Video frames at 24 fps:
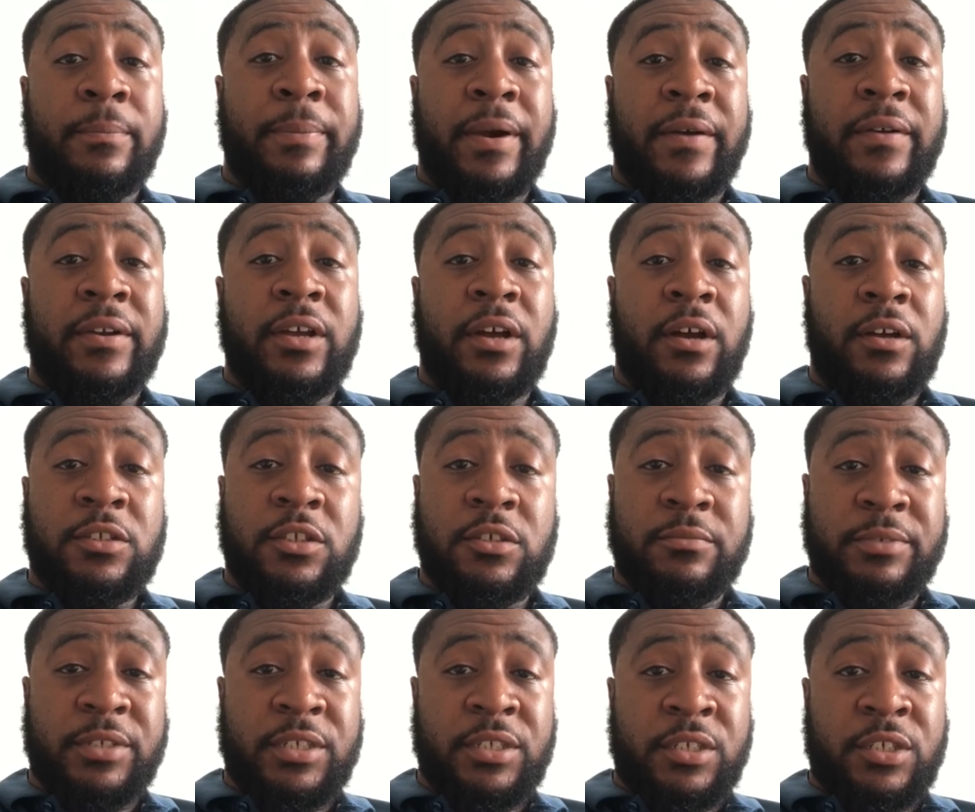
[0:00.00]
Apparently,
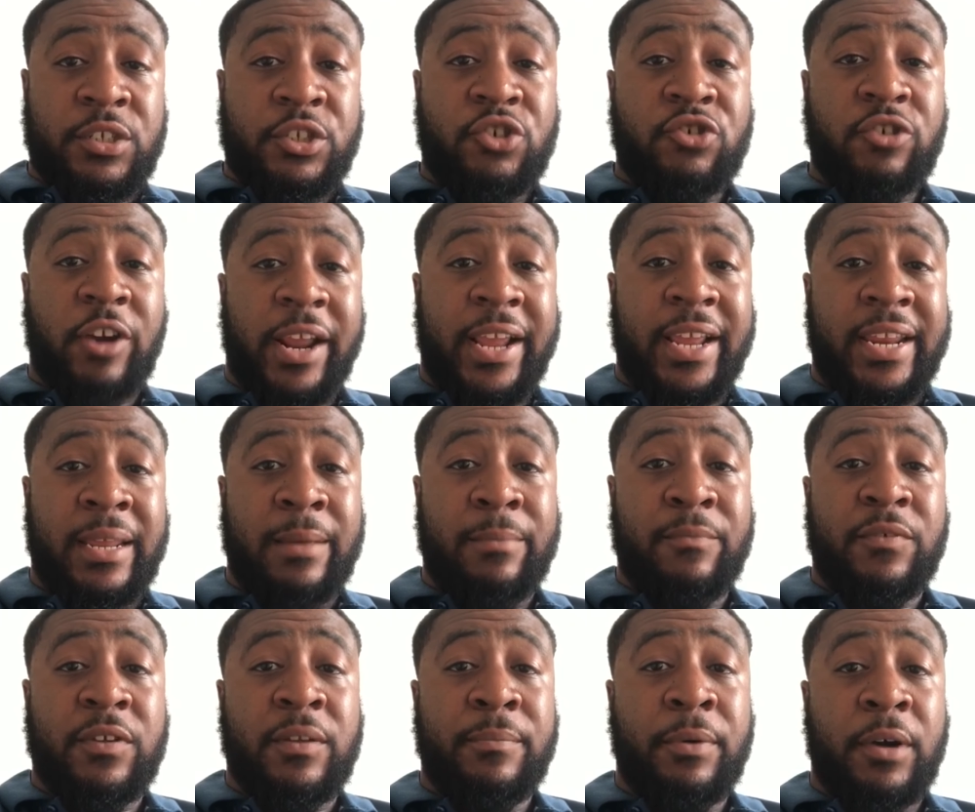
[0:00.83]
Arsenal have been tracking
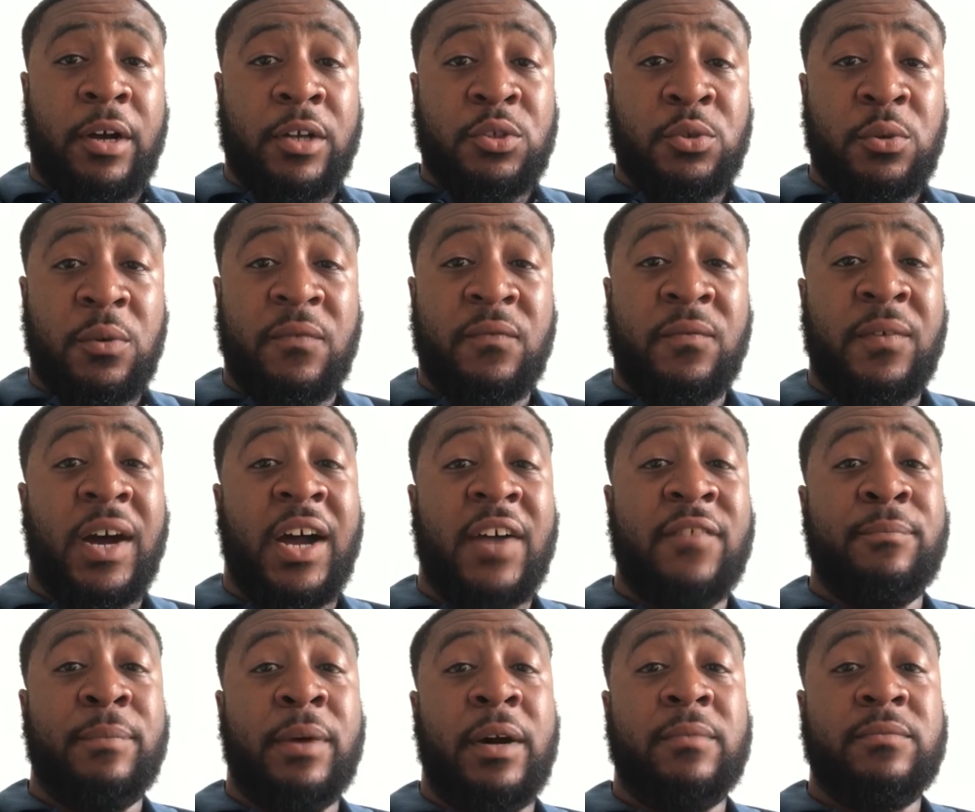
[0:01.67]
him for the past sort of
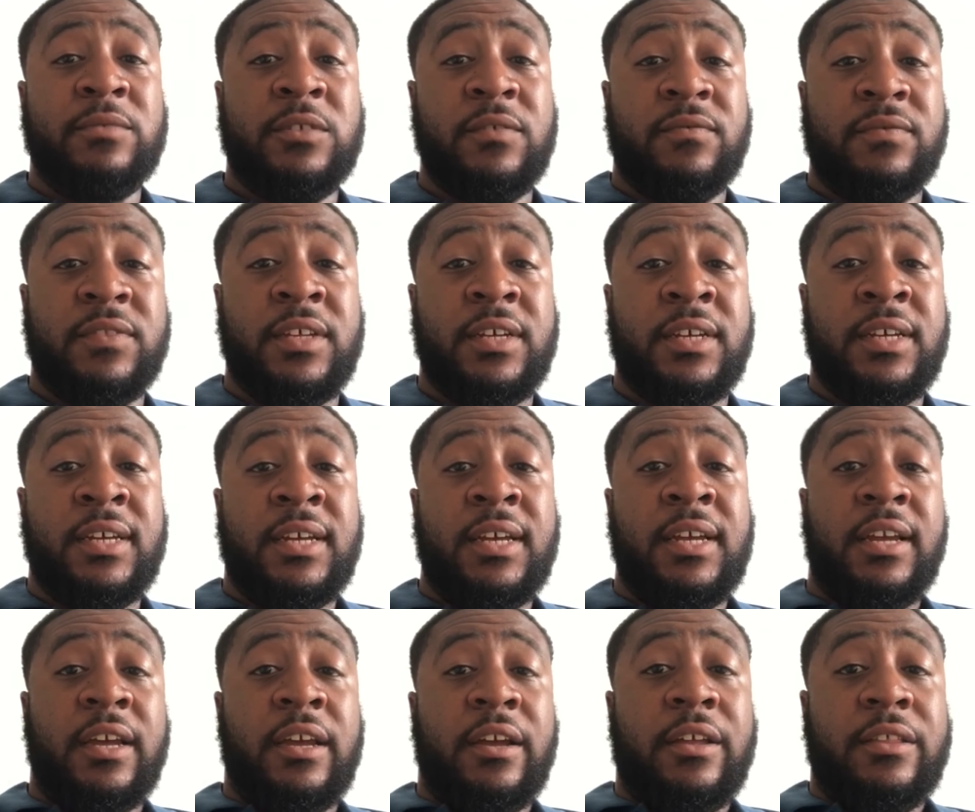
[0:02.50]
5 months of
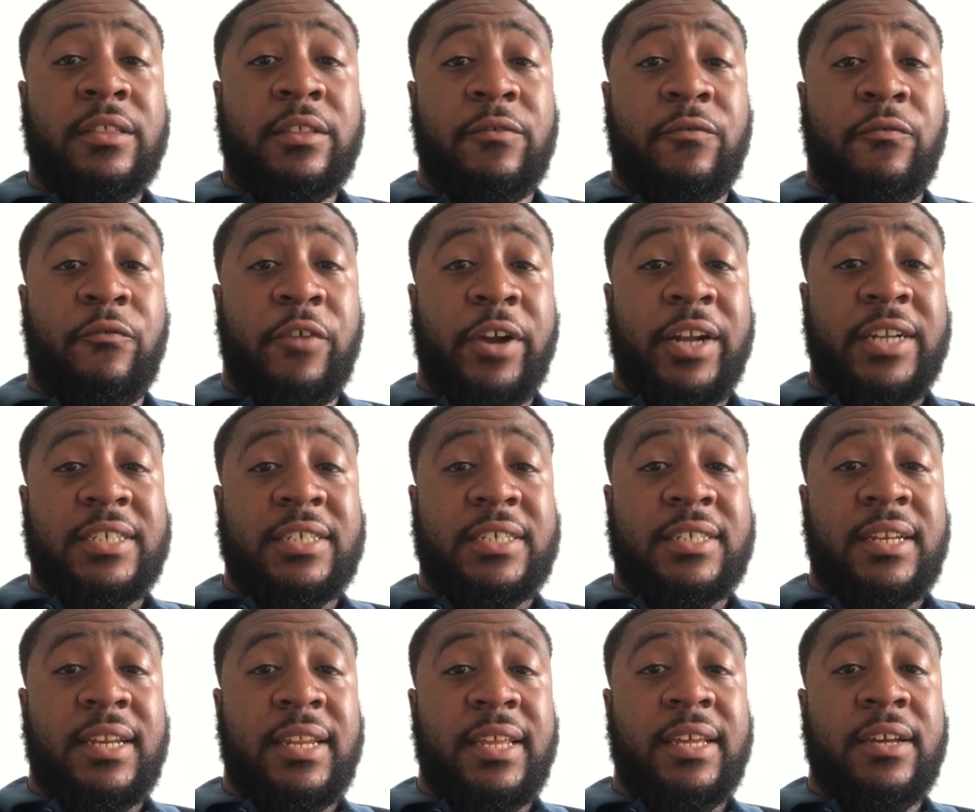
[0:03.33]
the
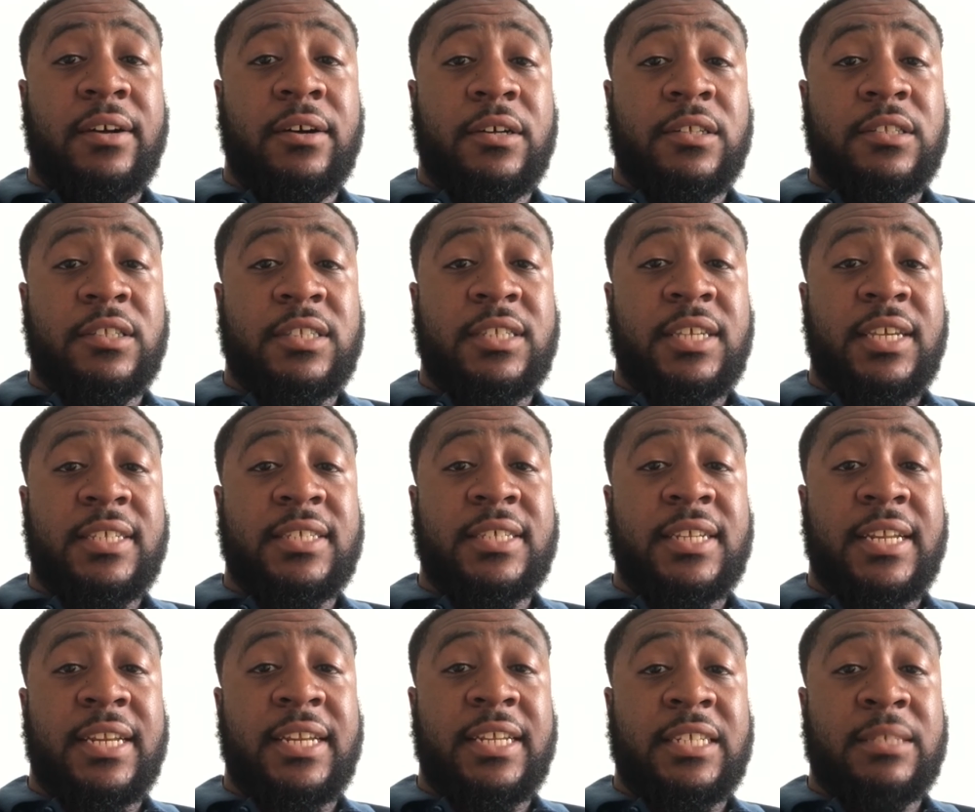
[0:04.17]
French Ligue 1
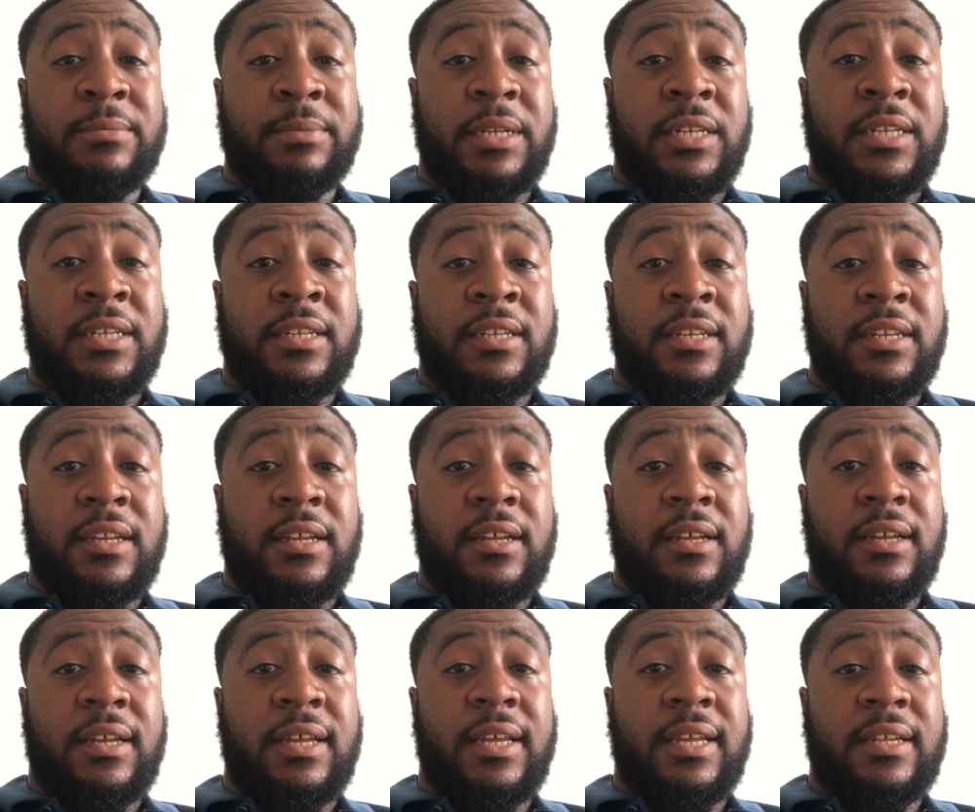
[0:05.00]
season, and he's
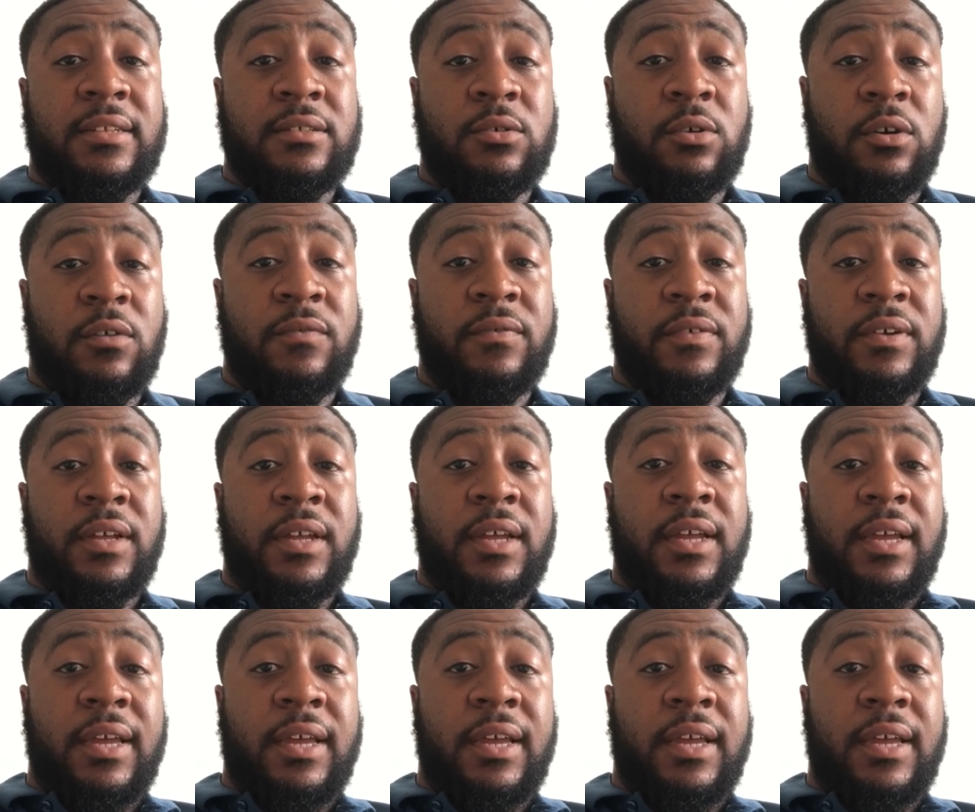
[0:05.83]
been sort of